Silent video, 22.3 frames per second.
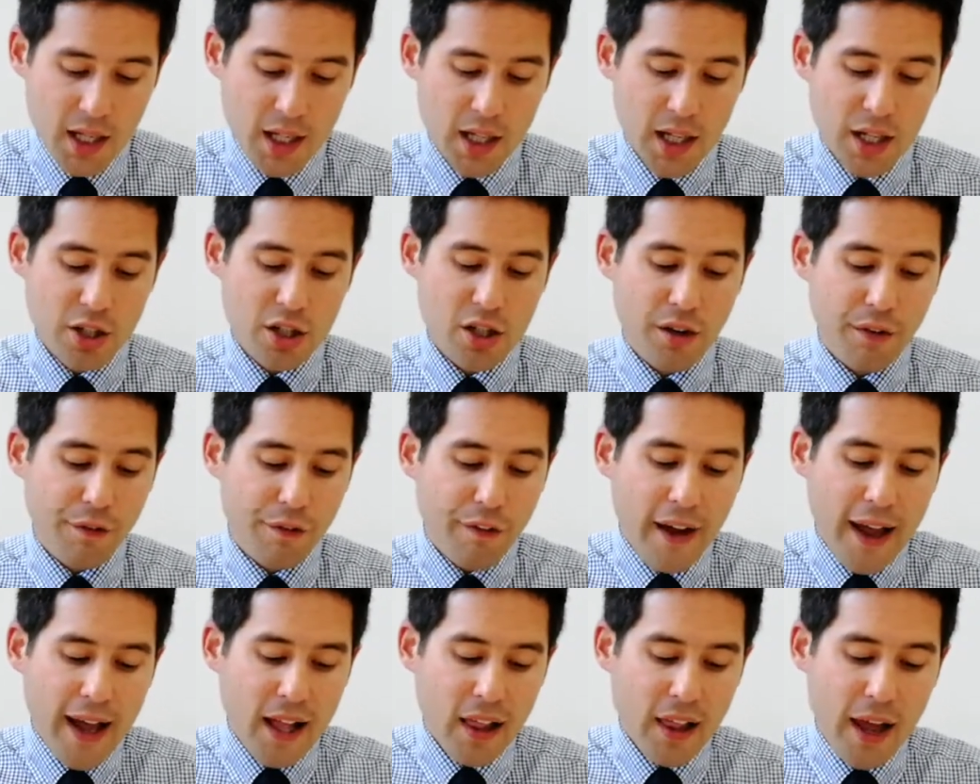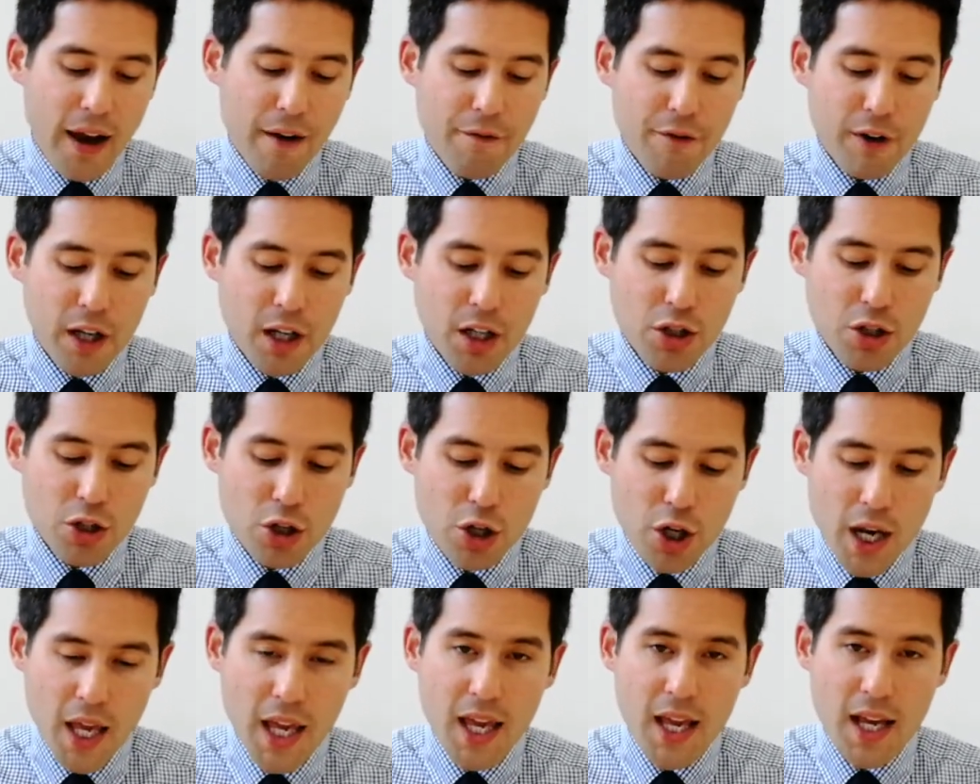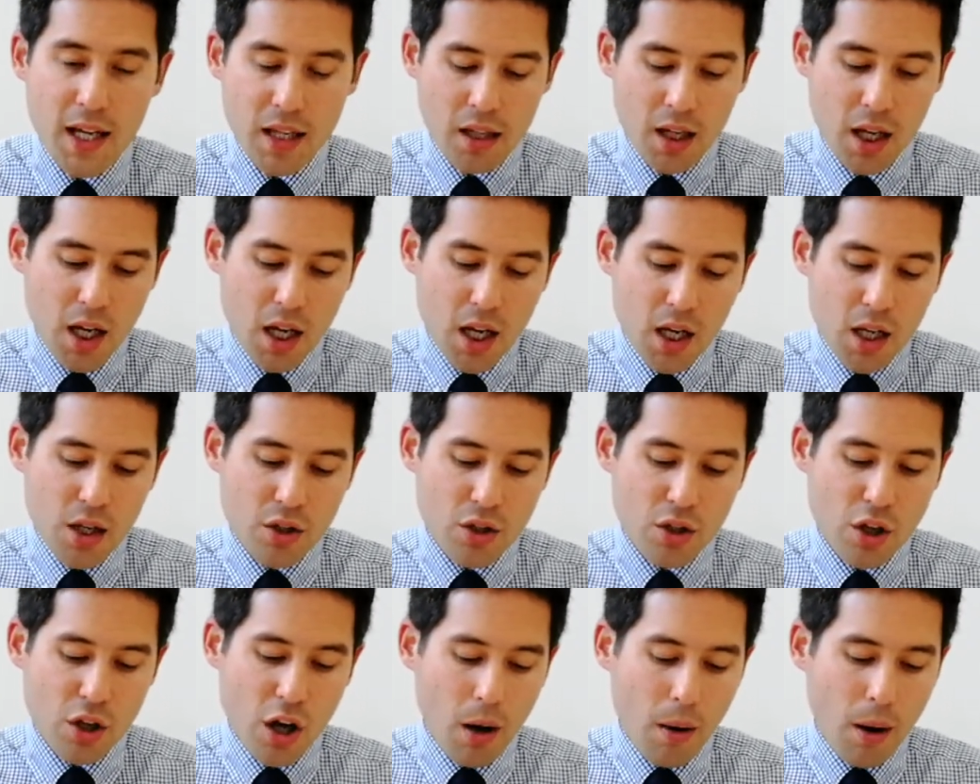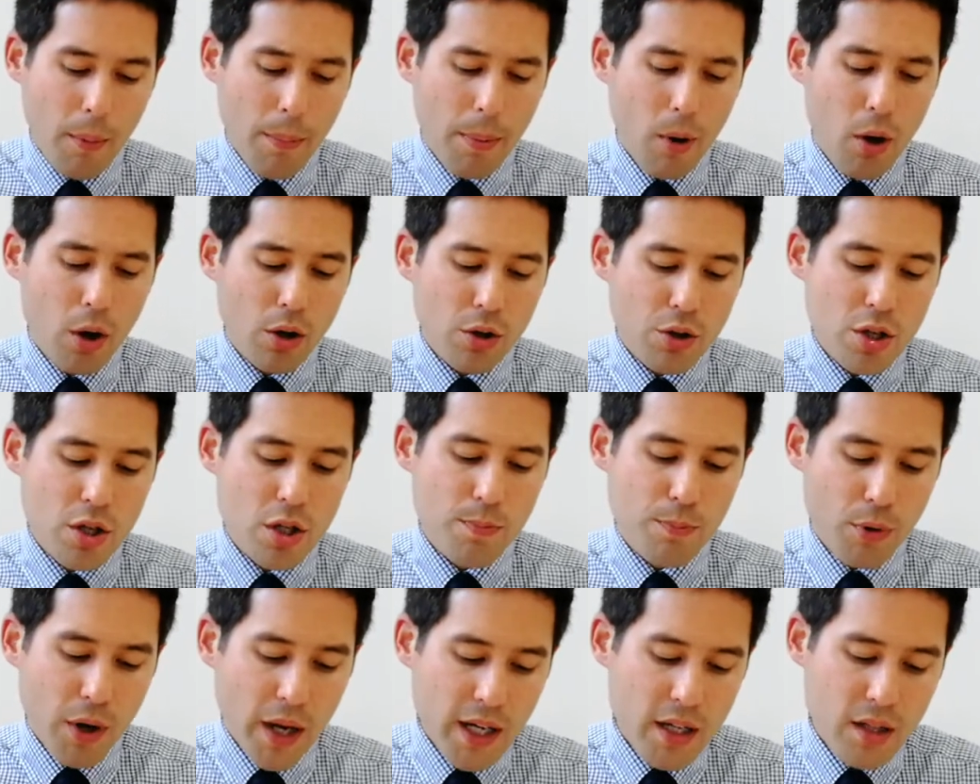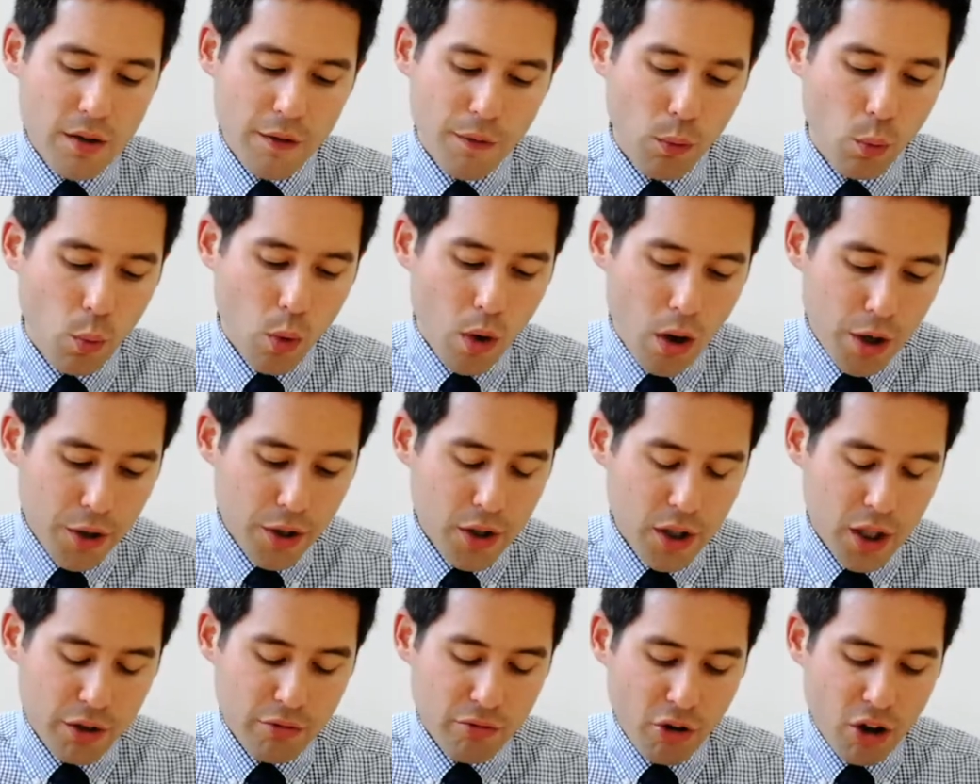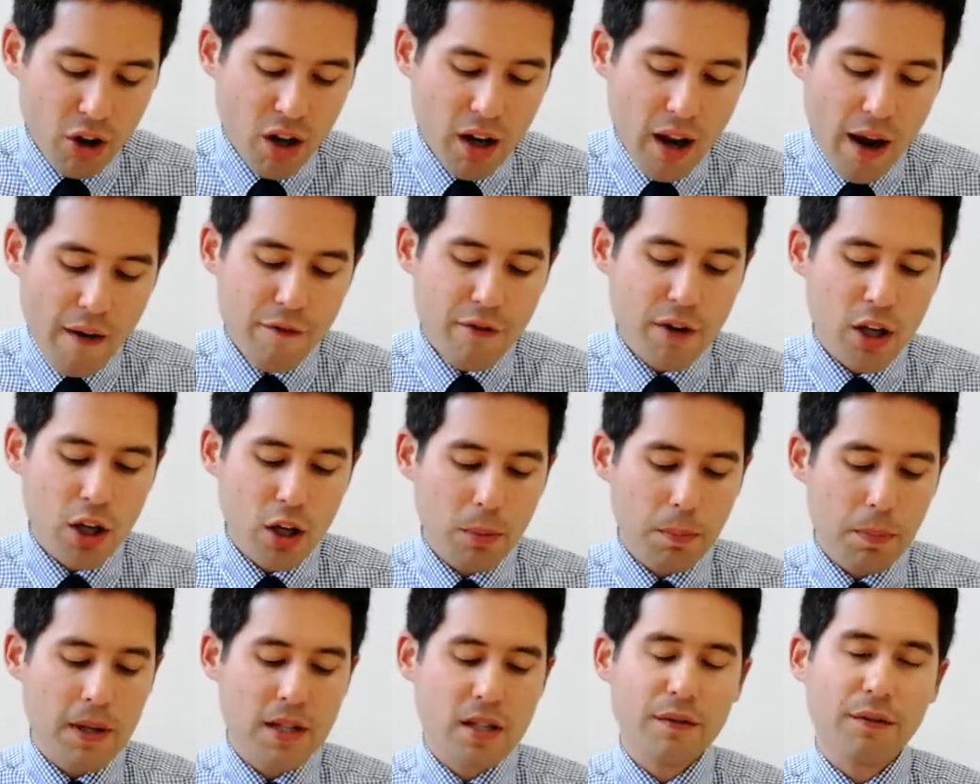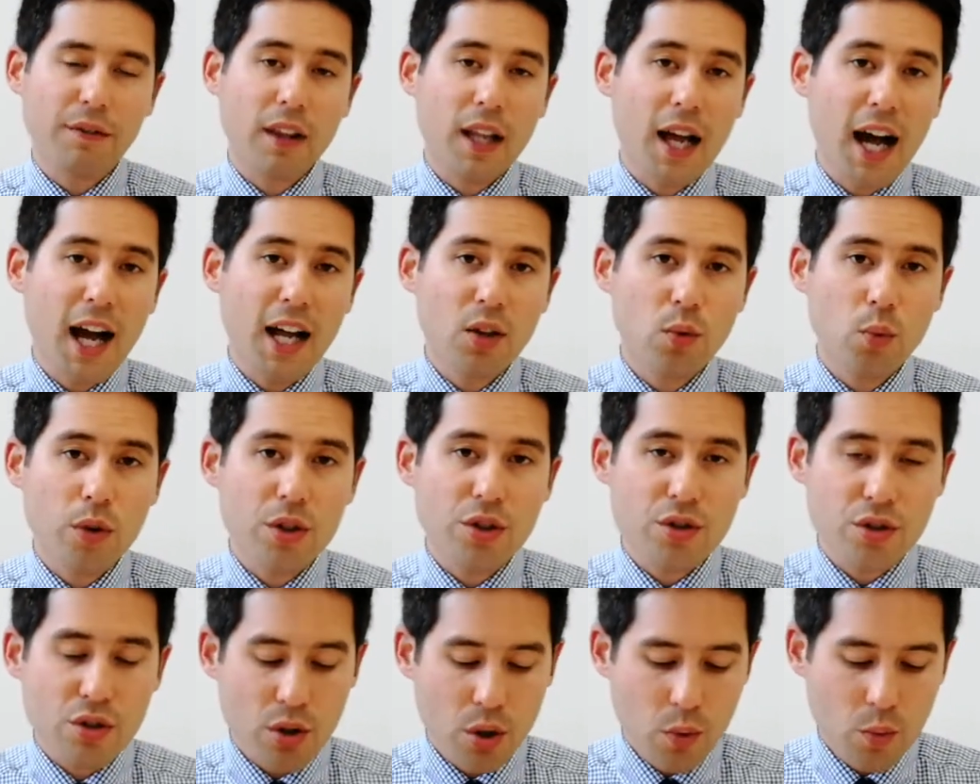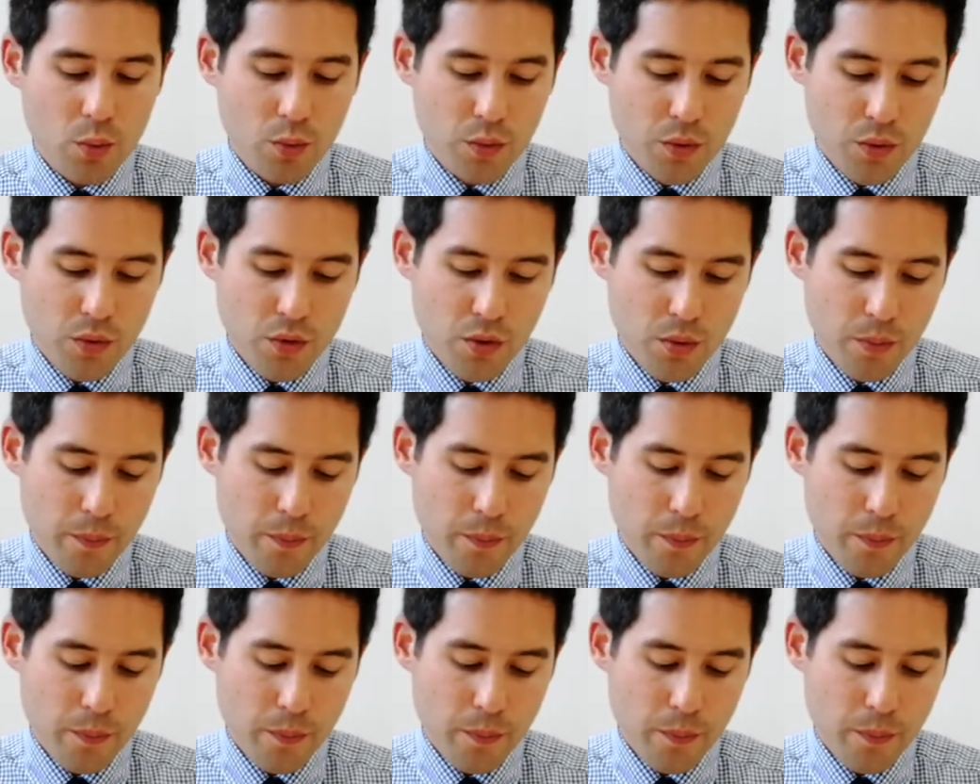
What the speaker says: and shall fell every good tree and stop up all springs of water and ruin every good piece of land with stones."